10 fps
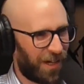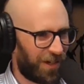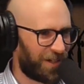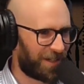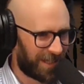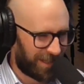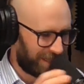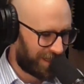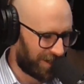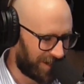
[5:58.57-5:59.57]
So,
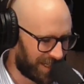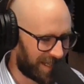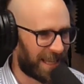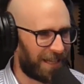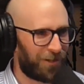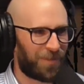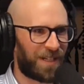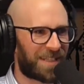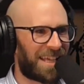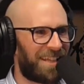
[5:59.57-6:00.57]
I don't need to tell you,
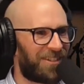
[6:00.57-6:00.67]
but I'll